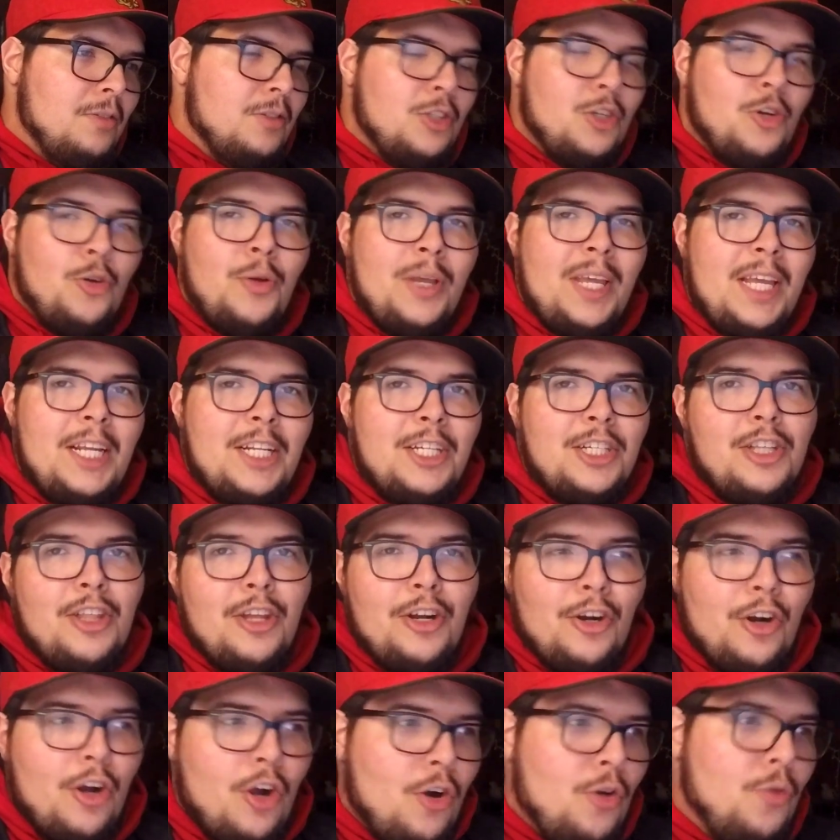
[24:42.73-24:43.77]
To each
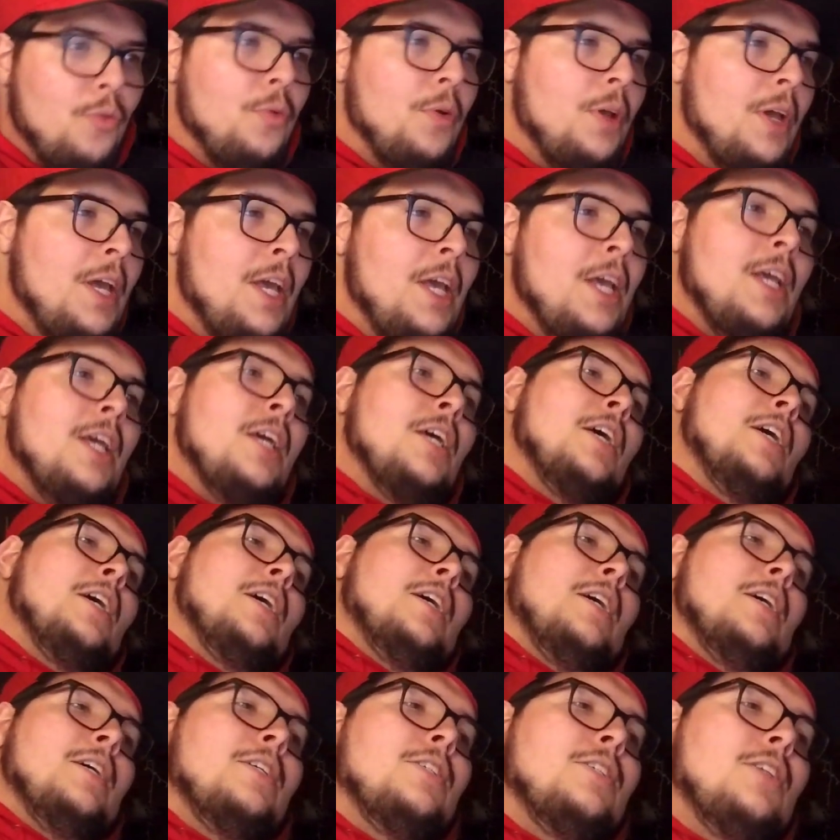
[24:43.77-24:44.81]
their own.
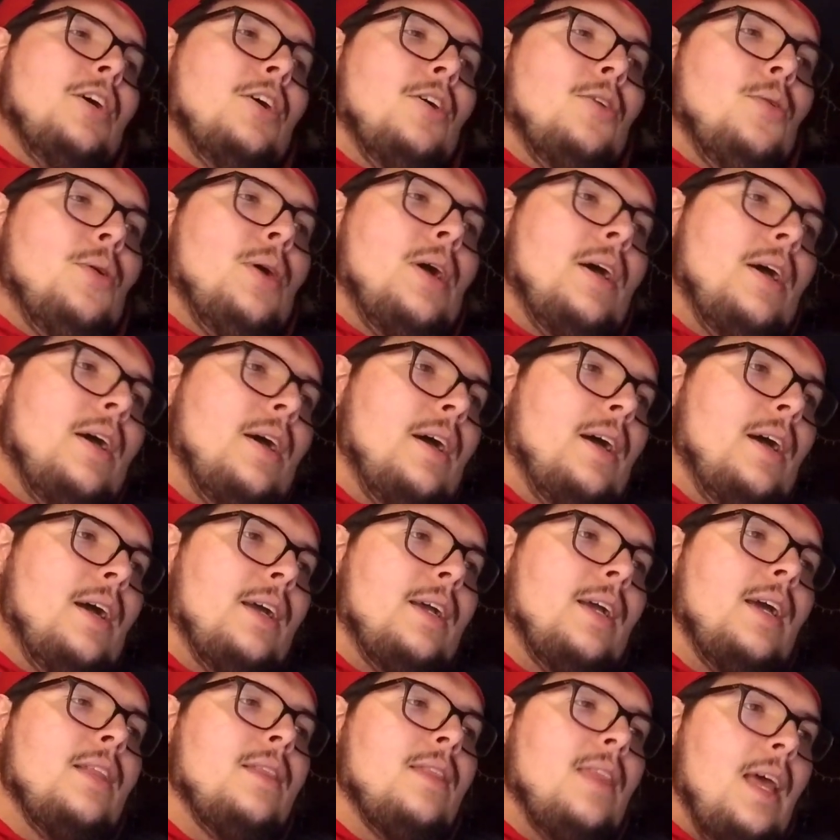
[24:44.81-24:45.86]
So I
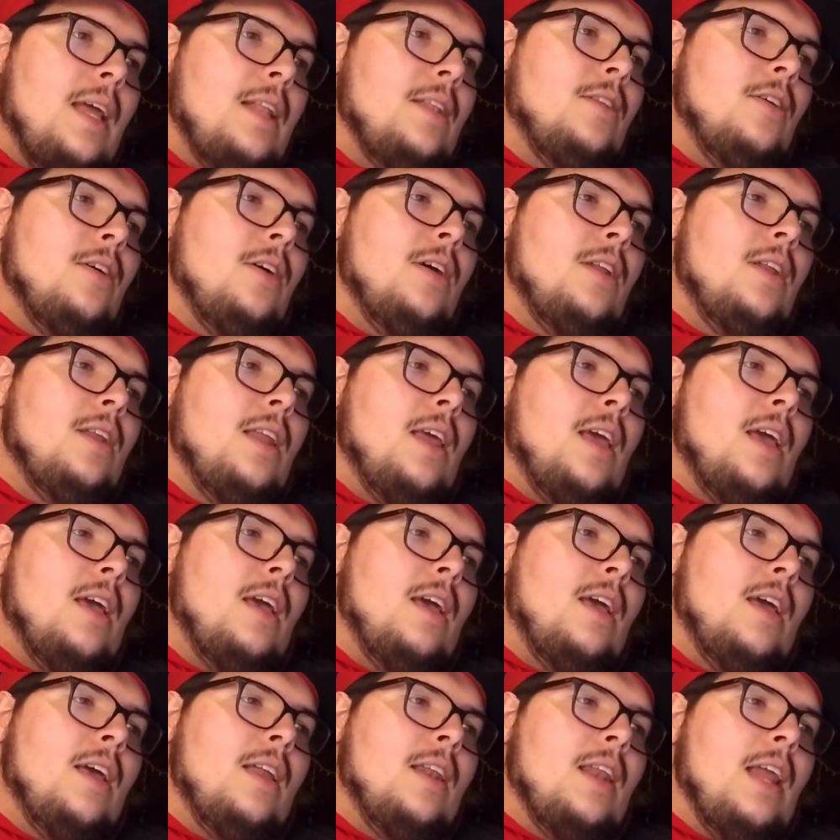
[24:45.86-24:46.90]
got that done,
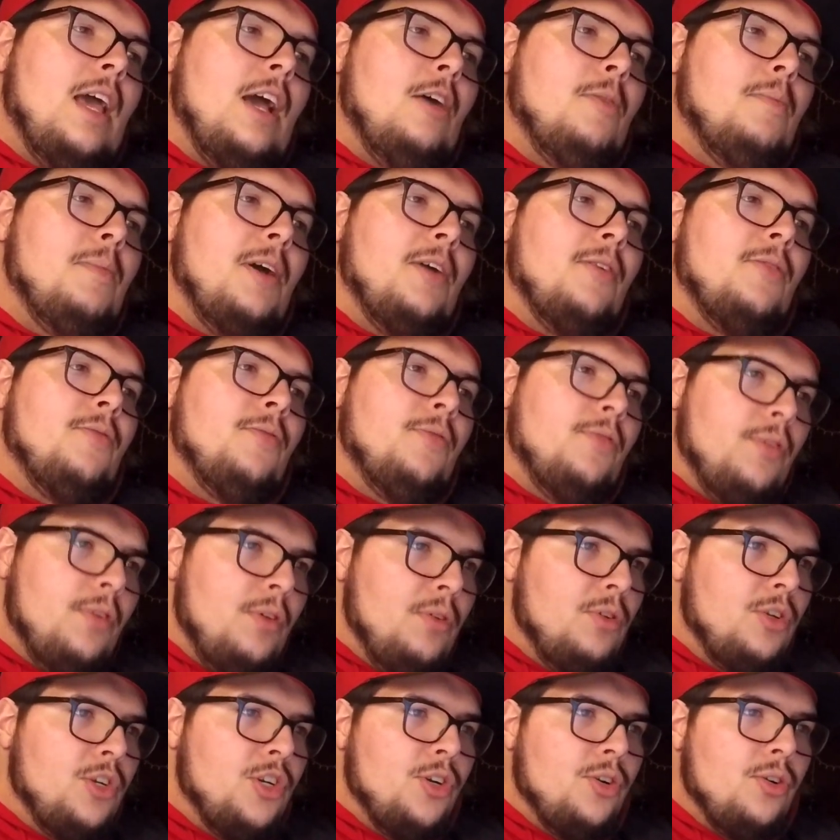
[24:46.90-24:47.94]
and now my
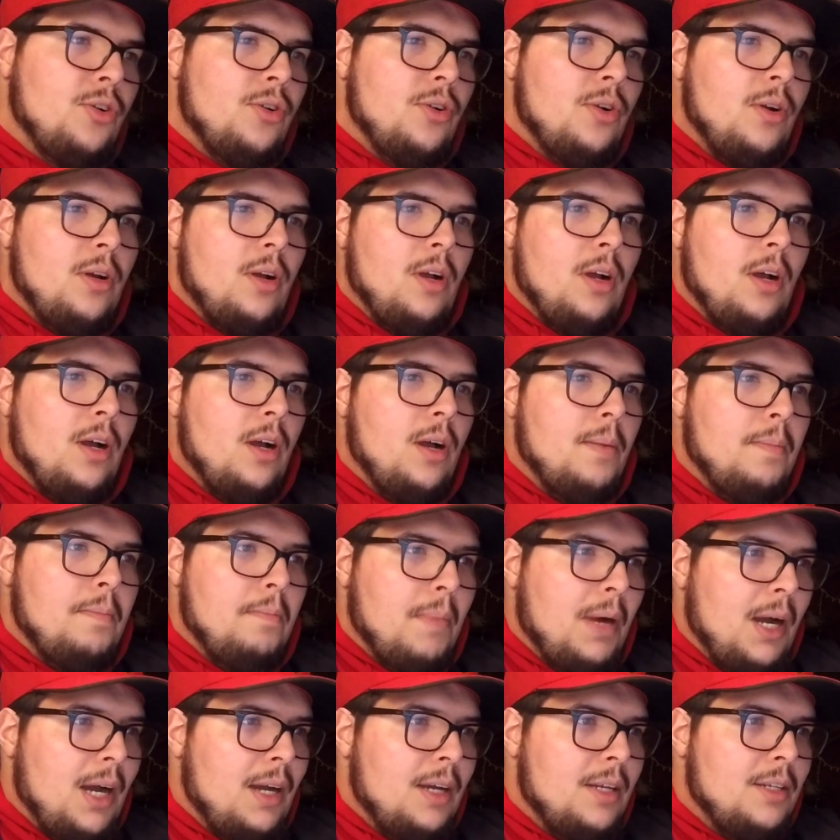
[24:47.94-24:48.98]
future
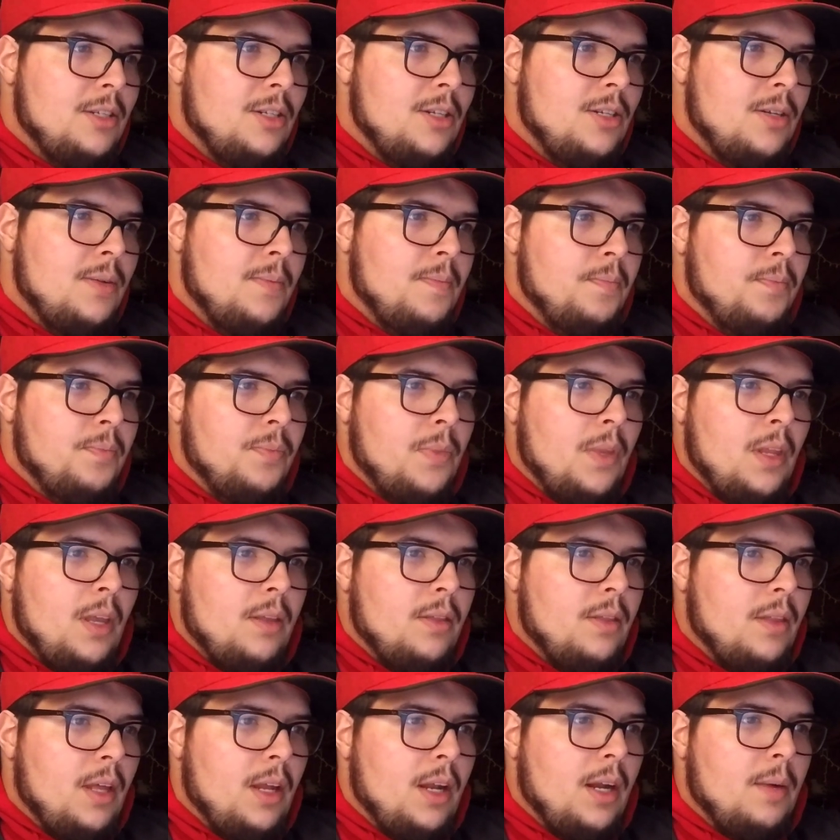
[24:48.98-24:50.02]
mods
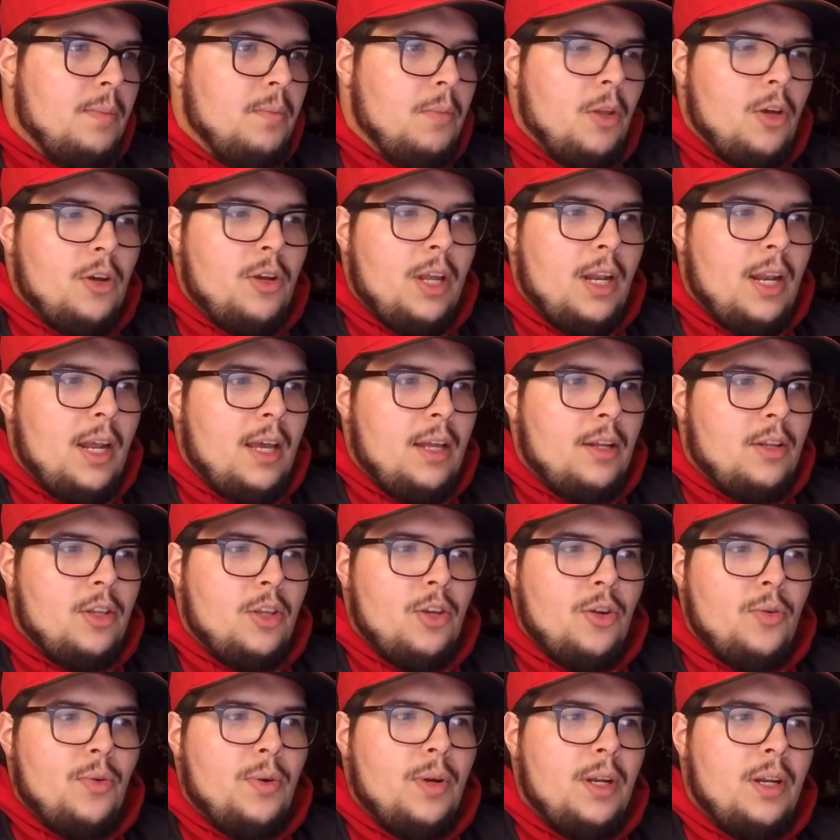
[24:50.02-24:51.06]
that I'm looking at
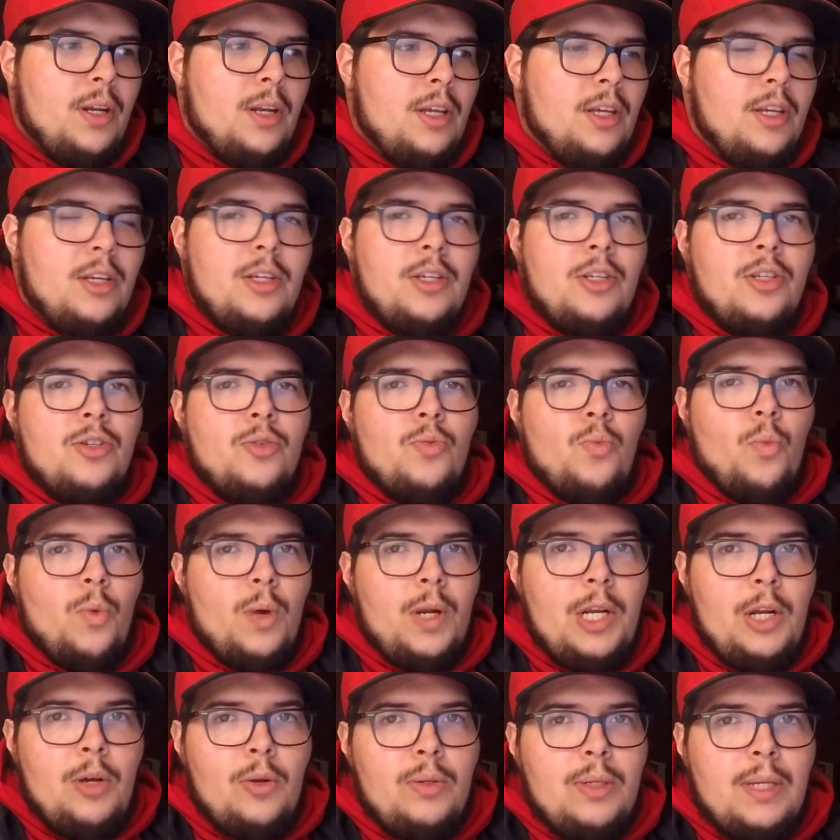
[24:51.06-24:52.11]
doing is
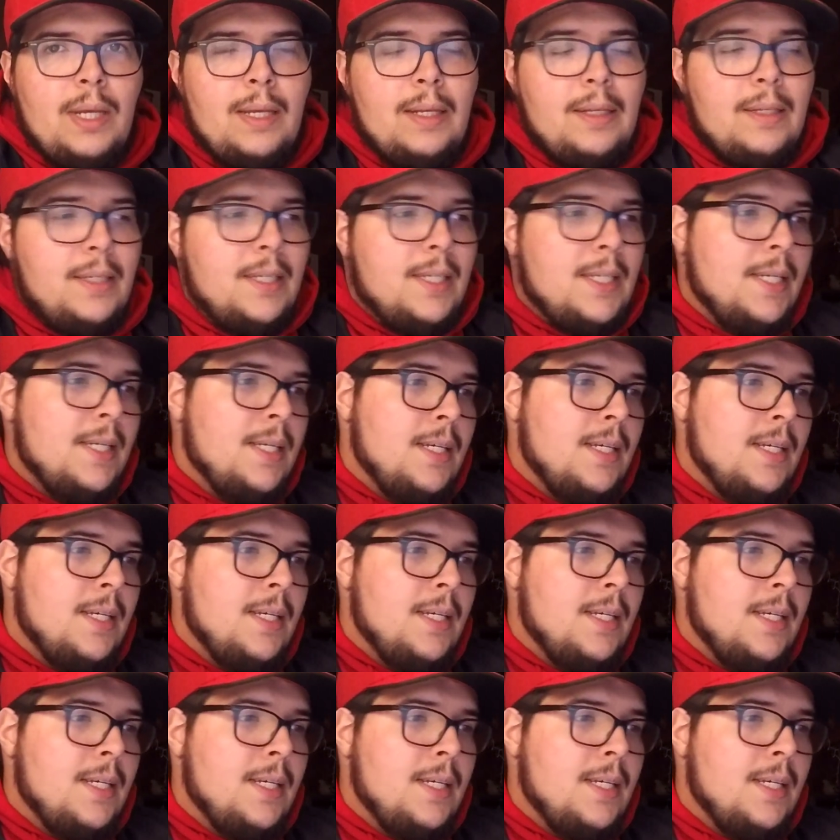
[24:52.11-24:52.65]
window tint.